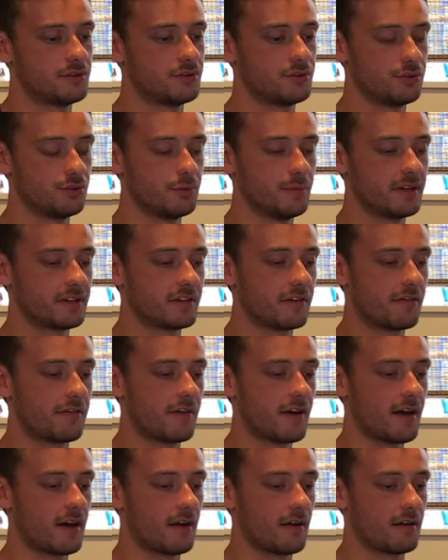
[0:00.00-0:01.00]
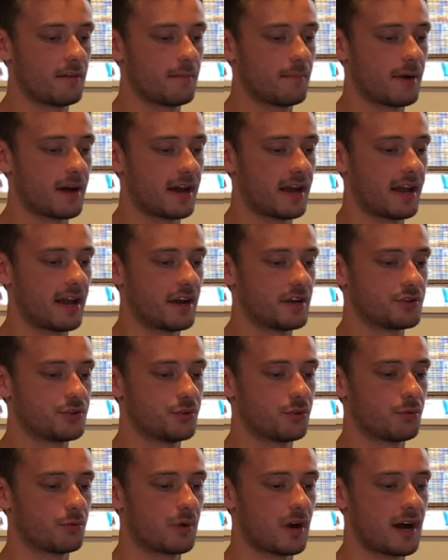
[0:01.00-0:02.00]
Too Big to Fail by
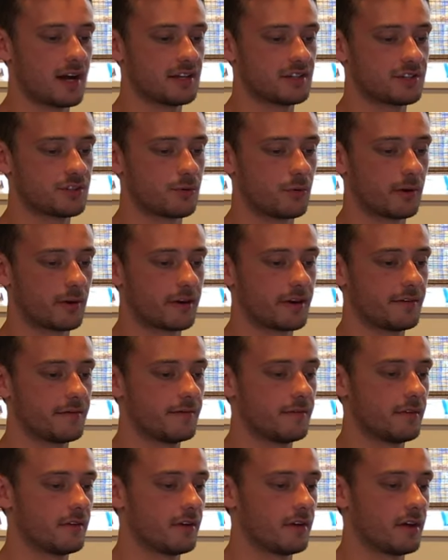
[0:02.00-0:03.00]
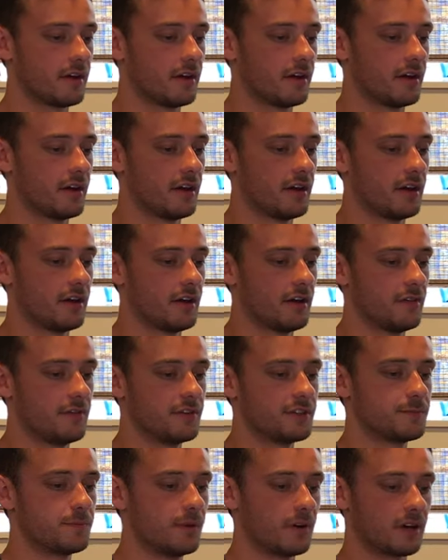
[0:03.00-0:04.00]
Andrew Ross Sorkin.
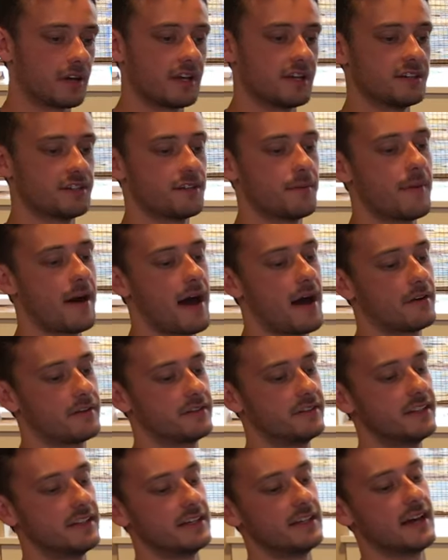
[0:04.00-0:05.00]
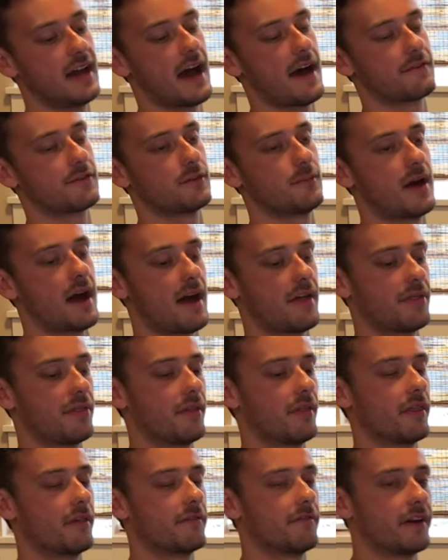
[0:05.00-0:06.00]
This book is about the
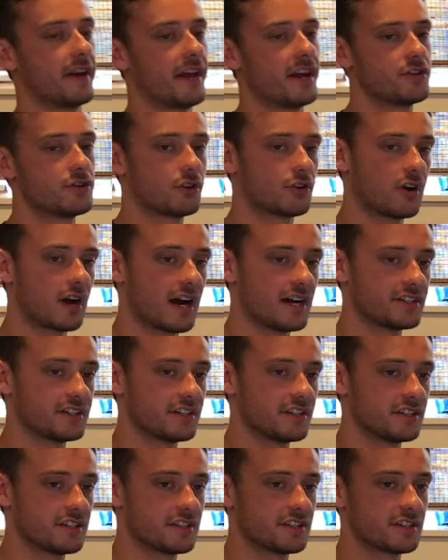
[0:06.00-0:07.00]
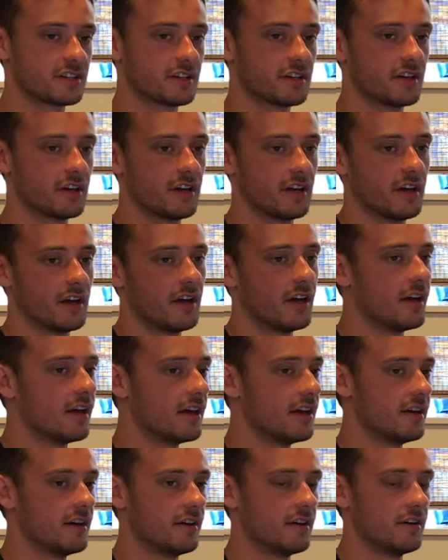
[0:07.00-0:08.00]
aftermath of the financial crisis
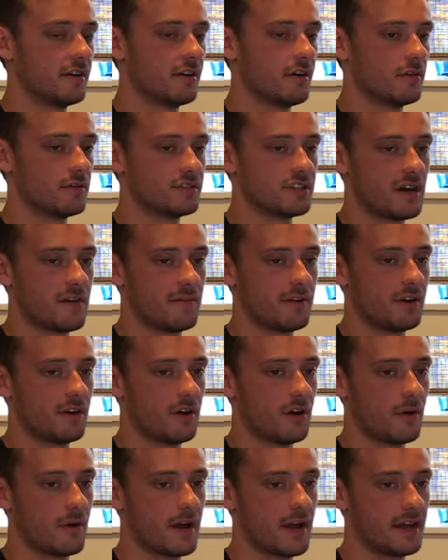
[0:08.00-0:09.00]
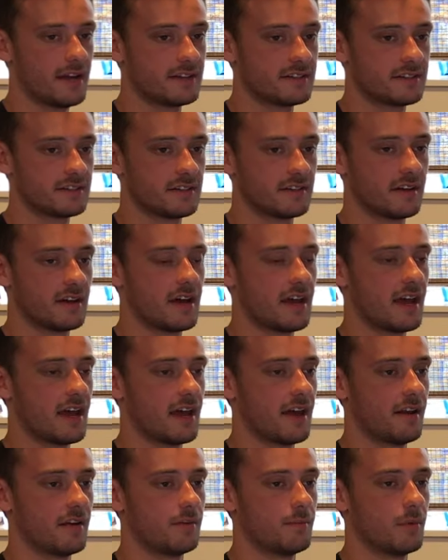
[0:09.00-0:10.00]
in 07 and 08,
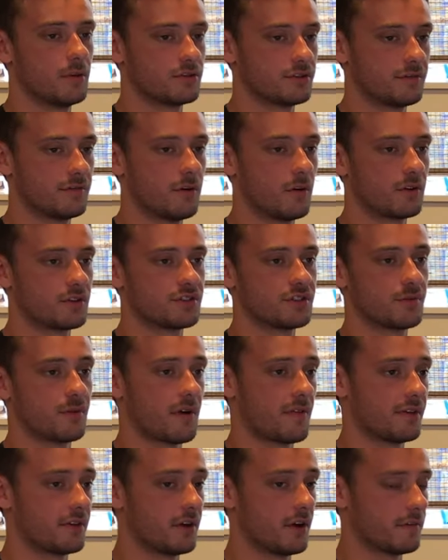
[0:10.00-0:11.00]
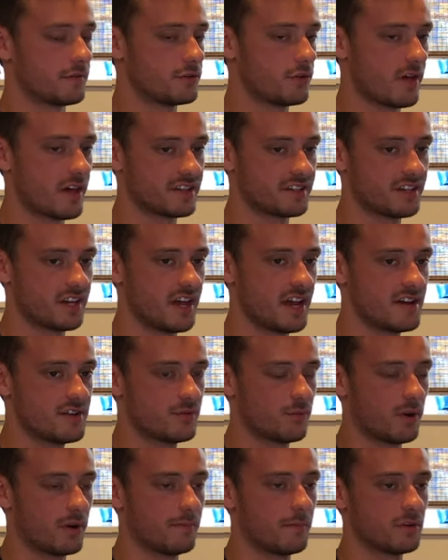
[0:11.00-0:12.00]
and mostly focuses around the year of
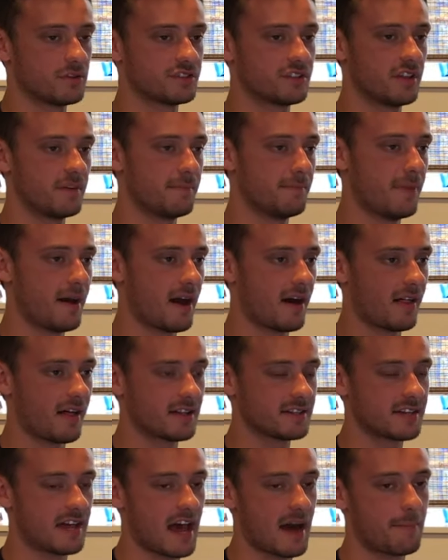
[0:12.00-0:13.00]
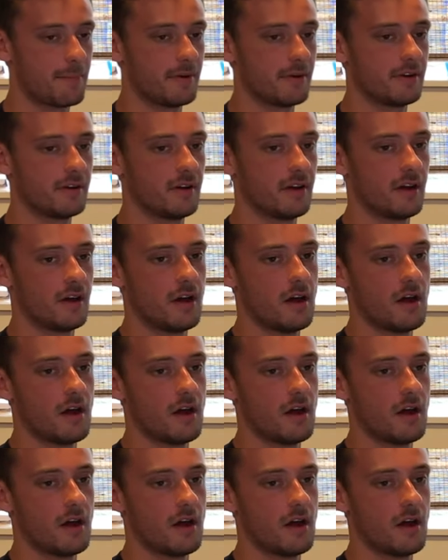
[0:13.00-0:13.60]
2008, when most of the bailouts happened